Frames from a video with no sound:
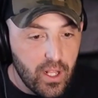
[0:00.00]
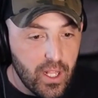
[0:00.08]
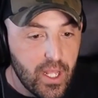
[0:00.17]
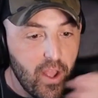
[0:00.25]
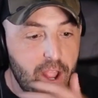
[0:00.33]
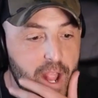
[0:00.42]

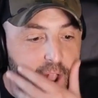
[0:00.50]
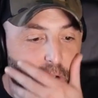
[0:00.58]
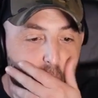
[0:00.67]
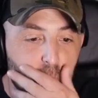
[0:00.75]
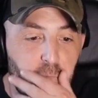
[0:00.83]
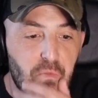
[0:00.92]
And
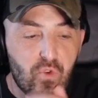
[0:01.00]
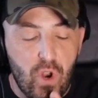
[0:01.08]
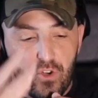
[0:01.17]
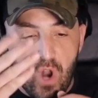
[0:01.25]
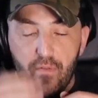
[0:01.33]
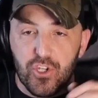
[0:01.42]
for like
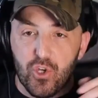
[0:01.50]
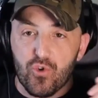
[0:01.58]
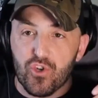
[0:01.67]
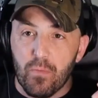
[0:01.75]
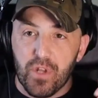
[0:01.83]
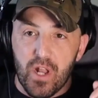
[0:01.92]
Travis, you
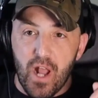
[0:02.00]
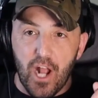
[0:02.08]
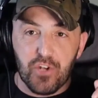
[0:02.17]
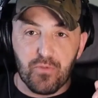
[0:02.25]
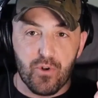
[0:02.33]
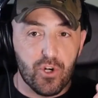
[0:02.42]
jumped into
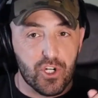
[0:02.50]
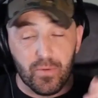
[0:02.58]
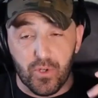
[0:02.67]
entrepreneurship, so it's